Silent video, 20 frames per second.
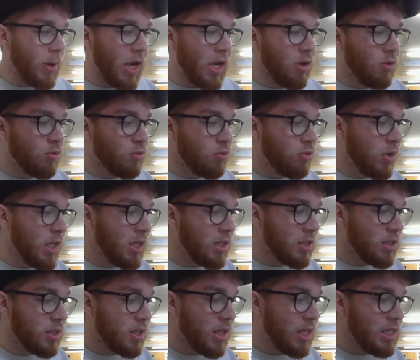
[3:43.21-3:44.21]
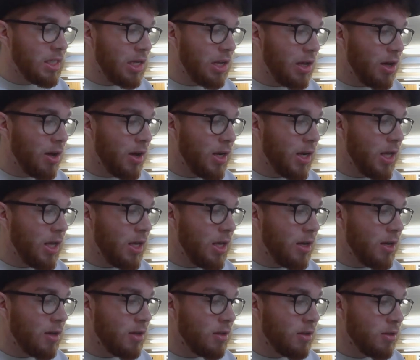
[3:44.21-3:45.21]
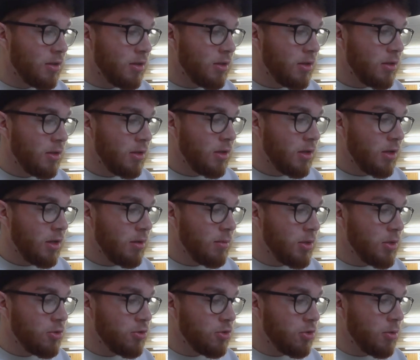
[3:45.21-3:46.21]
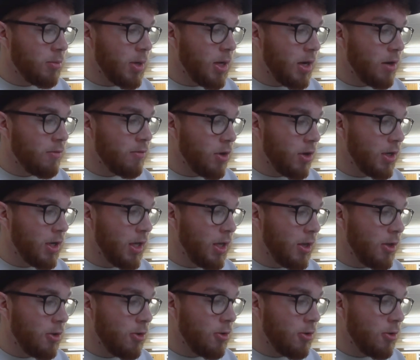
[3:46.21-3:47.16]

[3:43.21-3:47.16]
and it reached this line here. Let me draw my rocket.